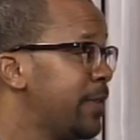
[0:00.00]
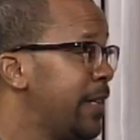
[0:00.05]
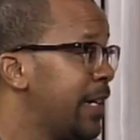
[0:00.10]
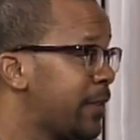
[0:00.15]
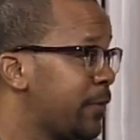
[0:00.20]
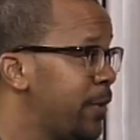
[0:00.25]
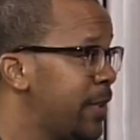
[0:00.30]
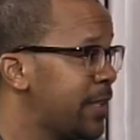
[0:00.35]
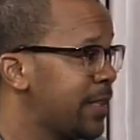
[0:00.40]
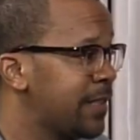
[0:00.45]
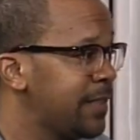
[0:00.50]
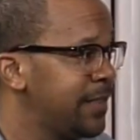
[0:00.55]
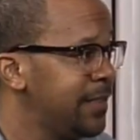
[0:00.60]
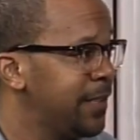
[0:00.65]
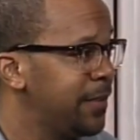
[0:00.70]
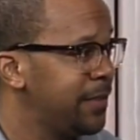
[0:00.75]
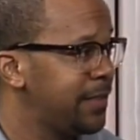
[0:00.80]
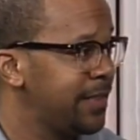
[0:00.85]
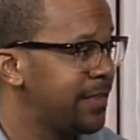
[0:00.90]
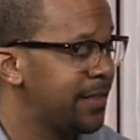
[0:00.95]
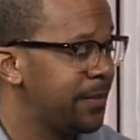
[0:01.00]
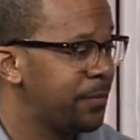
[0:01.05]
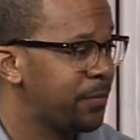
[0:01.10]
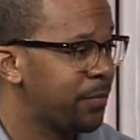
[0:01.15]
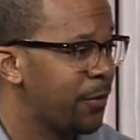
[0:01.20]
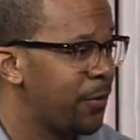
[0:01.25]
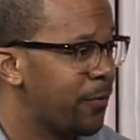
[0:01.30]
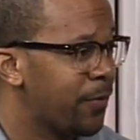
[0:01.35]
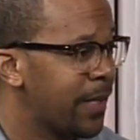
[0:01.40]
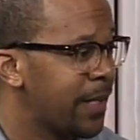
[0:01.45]
next question because you know you see some
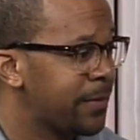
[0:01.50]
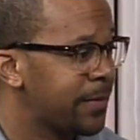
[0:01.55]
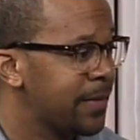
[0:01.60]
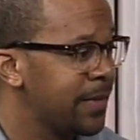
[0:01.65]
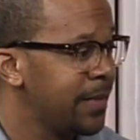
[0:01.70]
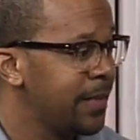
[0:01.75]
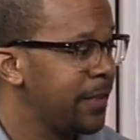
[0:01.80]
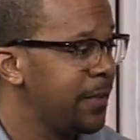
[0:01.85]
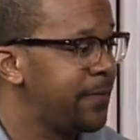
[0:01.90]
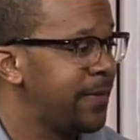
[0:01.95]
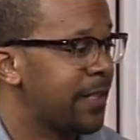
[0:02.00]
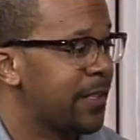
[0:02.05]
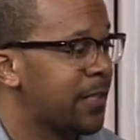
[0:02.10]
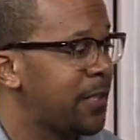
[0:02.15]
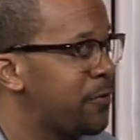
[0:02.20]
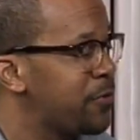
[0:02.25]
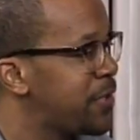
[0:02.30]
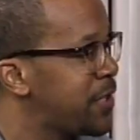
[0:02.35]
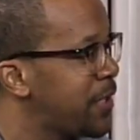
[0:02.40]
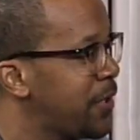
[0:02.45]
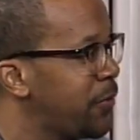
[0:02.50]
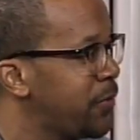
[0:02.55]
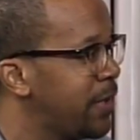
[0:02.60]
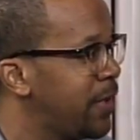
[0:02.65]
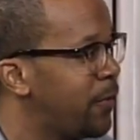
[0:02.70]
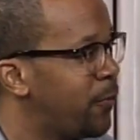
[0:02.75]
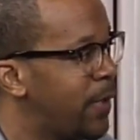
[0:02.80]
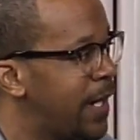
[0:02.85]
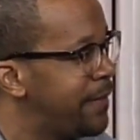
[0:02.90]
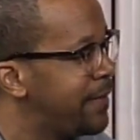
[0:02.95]
programs stuff coach shows
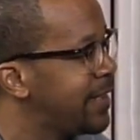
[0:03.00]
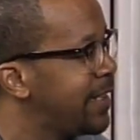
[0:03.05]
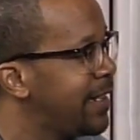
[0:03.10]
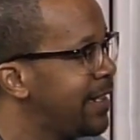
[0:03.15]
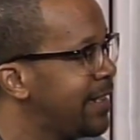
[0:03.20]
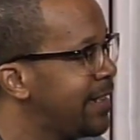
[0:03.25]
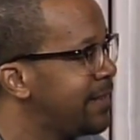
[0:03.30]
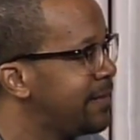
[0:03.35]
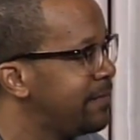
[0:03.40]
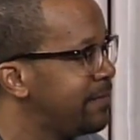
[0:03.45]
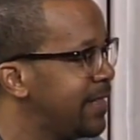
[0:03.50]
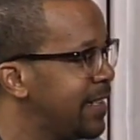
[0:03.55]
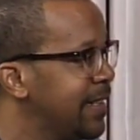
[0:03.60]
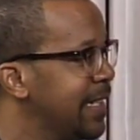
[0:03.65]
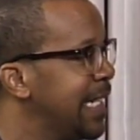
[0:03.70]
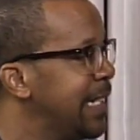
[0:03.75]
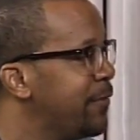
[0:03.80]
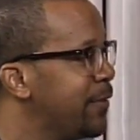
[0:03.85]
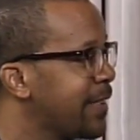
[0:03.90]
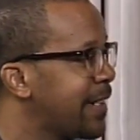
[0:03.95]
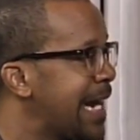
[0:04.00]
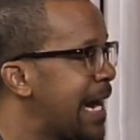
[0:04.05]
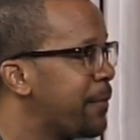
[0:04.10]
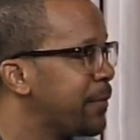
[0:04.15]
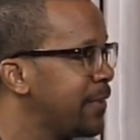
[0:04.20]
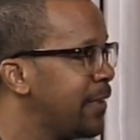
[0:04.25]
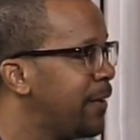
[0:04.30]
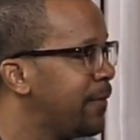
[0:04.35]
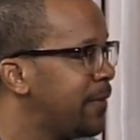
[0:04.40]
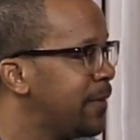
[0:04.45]
up, wave his hand, and leave when the yeah.
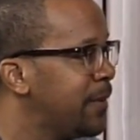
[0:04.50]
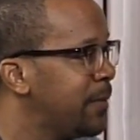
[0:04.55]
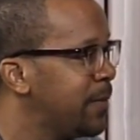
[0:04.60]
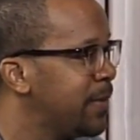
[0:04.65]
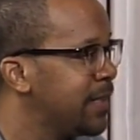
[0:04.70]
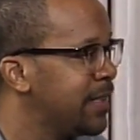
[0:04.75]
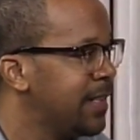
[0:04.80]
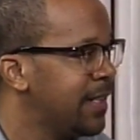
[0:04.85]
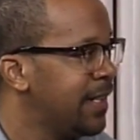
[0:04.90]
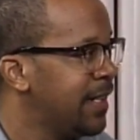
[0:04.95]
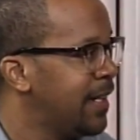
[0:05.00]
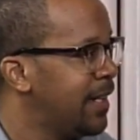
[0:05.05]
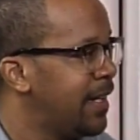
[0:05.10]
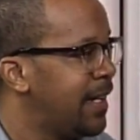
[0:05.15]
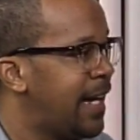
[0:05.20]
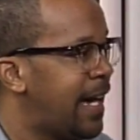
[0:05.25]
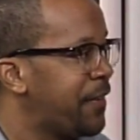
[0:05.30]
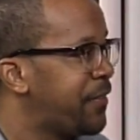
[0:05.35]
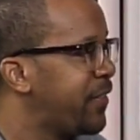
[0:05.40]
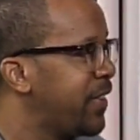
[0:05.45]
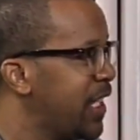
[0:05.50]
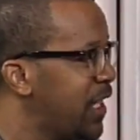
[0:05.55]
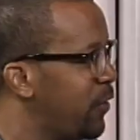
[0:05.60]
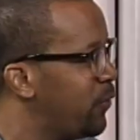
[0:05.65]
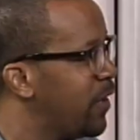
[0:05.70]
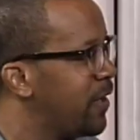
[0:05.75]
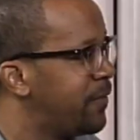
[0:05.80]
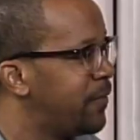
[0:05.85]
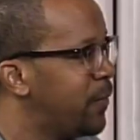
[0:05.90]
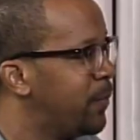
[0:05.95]
camera's off on. But yeah. I've seen
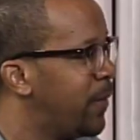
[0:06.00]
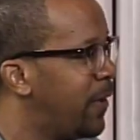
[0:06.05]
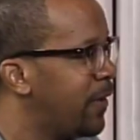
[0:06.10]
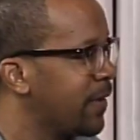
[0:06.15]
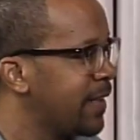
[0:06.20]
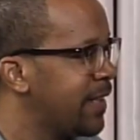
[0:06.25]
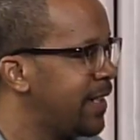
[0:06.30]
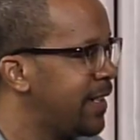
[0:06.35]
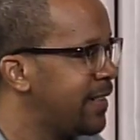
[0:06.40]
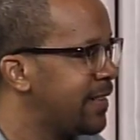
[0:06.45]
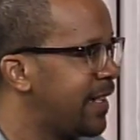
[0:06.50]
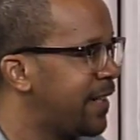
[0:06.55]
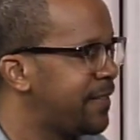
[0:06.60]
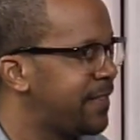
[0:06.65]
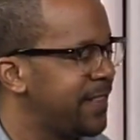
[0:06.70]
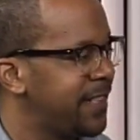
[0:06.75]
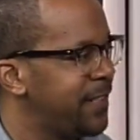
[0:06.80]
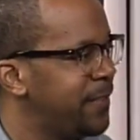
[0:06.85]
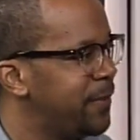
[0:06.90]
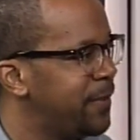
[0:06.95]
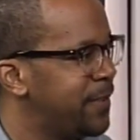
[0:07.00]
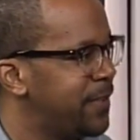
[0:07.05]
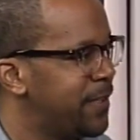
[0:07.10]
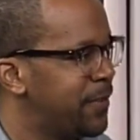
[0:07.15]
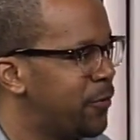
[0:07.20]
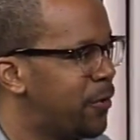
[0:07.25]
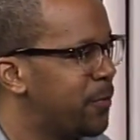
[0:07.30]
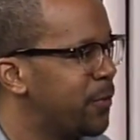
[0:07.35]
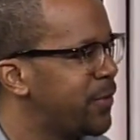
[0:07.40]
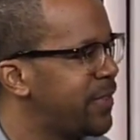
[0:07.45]
you at football games. I've mm-hmm. seen you in your
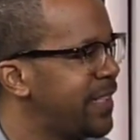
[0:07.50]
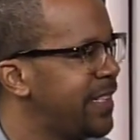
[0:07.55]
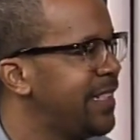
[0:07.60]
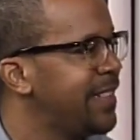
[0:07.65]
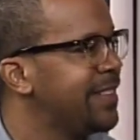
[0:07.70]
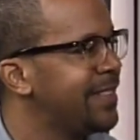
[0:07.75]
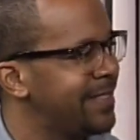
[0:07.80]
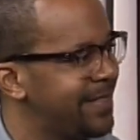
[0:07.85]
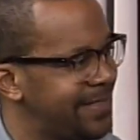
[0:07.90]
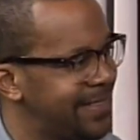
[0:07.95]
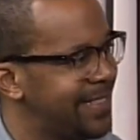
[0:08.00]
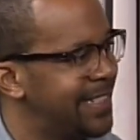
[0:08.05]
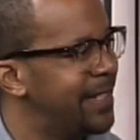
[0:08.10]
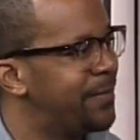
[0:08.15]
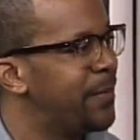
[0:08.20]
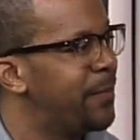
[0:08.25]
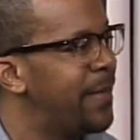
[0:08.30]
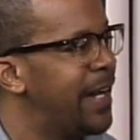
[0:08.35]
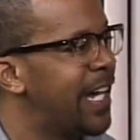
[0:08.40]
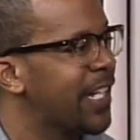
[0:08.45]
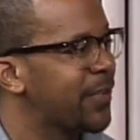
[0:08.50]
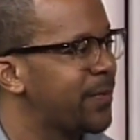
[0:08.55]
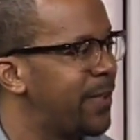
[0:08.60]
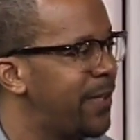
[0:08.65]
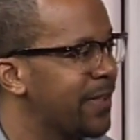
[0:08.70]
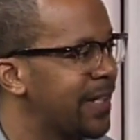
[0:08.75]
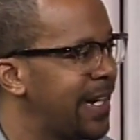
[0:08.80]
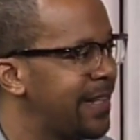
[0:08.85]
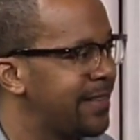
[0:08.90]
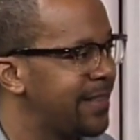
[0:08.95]
normal seat up at
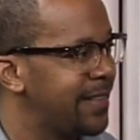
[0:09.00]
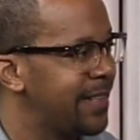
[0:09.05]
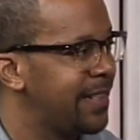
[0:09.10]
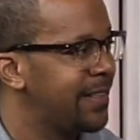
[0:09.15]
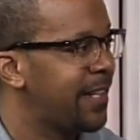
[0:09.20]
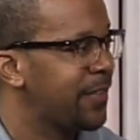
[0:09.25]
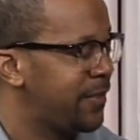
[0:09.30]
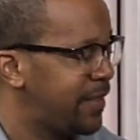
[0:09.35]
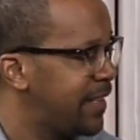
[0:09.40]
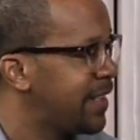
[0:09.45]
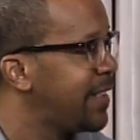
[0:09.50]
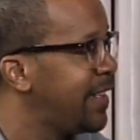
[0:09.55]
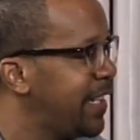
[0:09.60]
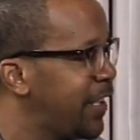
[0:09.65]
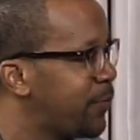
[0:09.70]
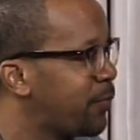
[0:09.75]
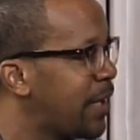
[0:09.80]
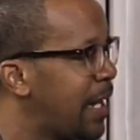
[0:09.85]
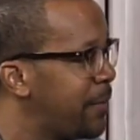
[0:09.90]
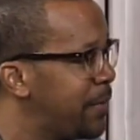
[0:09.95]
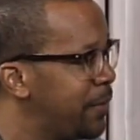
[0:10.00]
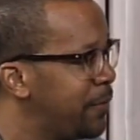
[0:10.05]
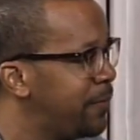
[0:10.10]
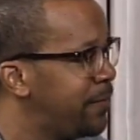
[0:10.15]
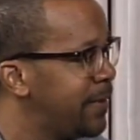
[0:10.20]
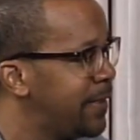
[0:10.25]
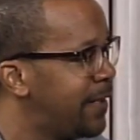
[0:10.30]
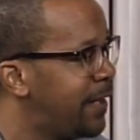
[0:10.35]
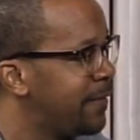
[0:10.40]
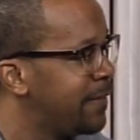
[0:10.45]
basketball games, and, like you said, the kids probably do
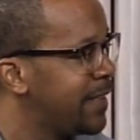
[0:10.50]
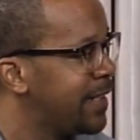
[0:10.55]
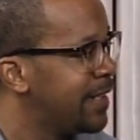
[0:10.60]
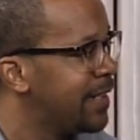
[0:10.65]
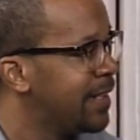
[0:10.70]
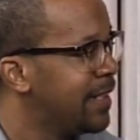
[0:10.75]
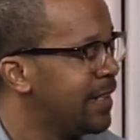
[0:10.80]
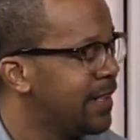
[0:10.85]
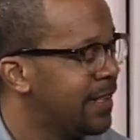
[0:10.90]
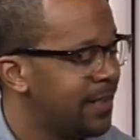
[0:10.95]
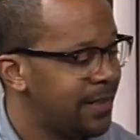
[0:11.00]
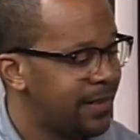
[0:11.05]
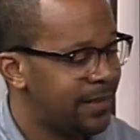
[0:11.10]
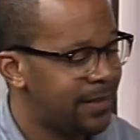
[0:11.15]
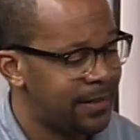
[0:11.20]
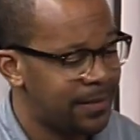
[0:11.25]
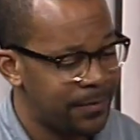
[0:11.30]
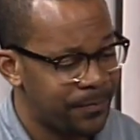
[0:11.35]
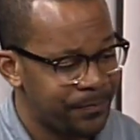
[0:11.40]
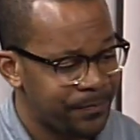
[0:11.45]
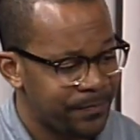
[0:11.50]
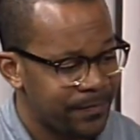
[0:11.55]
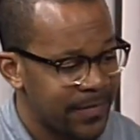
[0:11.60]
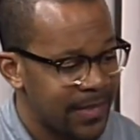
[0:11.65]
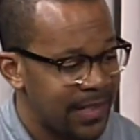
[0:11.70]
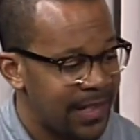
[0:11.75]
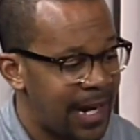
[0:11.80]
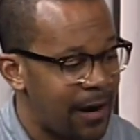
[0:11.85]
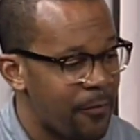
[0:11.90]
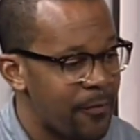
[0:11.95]
feel off that. Um,
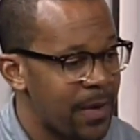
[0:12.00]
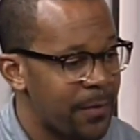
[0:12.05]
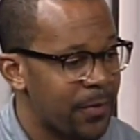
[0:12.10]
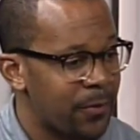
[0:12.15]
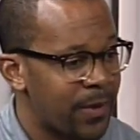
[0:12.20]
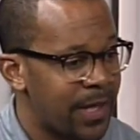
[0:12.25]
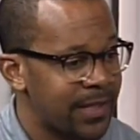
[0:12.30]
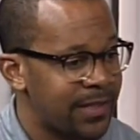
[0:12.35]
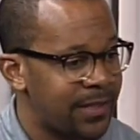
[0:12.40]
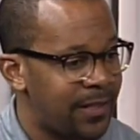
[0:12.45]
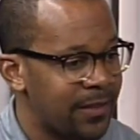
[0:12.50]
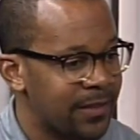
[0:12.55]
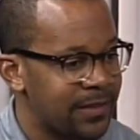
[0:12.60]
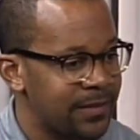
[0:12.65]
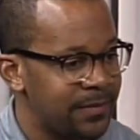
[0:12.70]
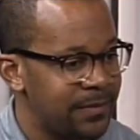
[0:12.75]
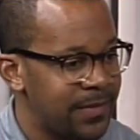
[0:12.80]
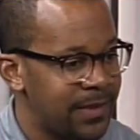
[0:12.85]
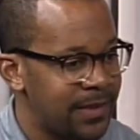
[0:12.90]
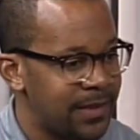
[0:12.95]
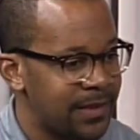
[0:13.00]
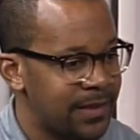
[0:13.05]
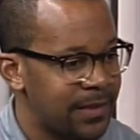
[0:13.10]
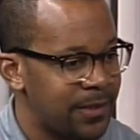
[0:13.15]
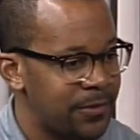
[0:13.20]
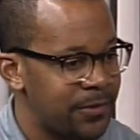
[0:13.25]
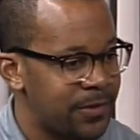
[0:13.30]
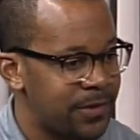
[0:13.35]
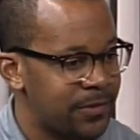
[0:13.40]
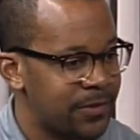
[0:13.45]
I remember when I talked to uh,
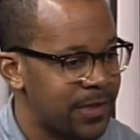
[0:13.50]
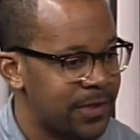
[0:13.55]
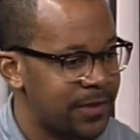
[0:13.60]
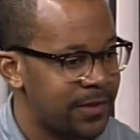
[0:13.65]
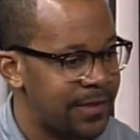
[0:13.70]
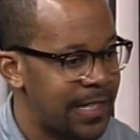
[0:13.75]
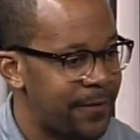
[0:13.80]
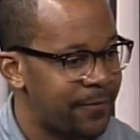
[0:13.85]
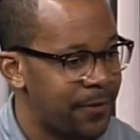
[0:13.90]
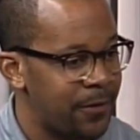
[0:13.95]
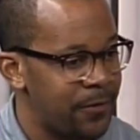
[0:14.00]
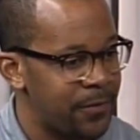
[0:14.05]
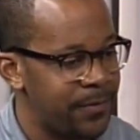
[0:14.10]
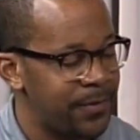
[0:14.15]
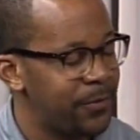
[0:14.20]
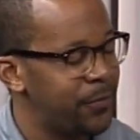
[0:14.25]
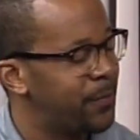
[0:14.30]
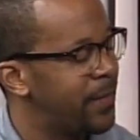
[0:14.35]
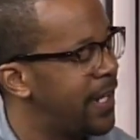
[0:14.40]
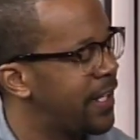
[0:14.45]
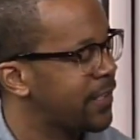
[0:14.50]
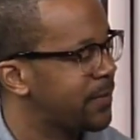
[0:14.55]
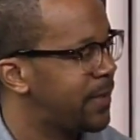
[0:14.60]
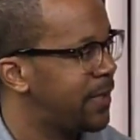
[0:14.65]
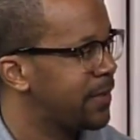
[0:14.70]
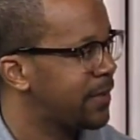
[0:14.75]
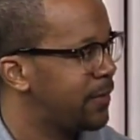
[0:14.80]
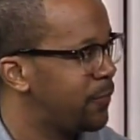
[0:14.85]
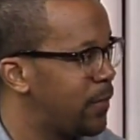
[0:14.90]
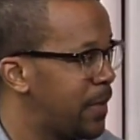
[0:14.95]
Coach Trisha Stafford Odom, new
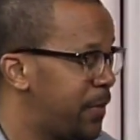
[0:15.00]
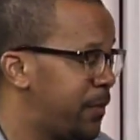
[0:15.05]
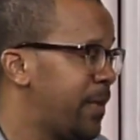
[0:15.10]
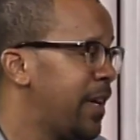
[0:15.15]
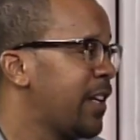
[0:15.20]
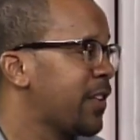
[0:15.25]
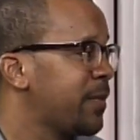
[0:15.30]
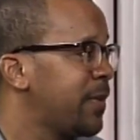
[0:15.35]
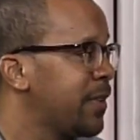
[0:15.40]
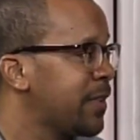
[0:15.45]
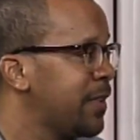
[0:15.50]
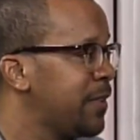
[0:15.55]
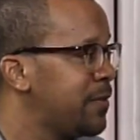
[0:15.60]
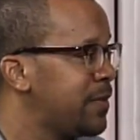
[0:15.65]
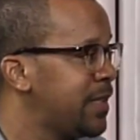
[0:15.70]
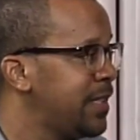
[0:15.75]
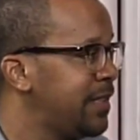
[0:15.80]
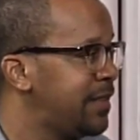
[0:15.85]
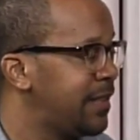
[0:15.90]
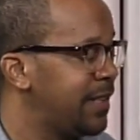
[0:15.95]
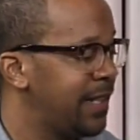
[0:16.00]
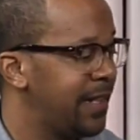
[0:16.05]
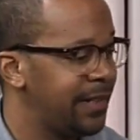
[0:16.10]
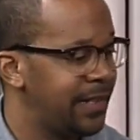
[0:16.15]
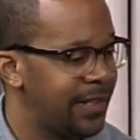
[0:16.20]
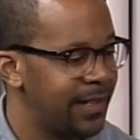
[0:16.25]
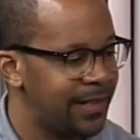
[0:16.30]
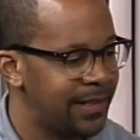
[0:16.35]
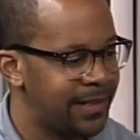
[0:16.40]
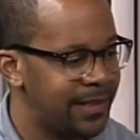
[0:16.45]
basketball women's basketball coach. She mm-hmm. said
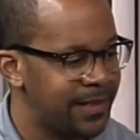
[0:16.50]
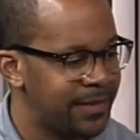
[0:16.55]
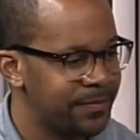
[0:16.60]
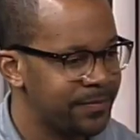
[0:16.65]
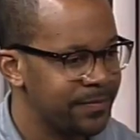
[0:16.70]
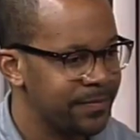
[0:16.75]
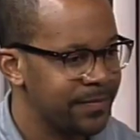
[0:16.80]
that uh,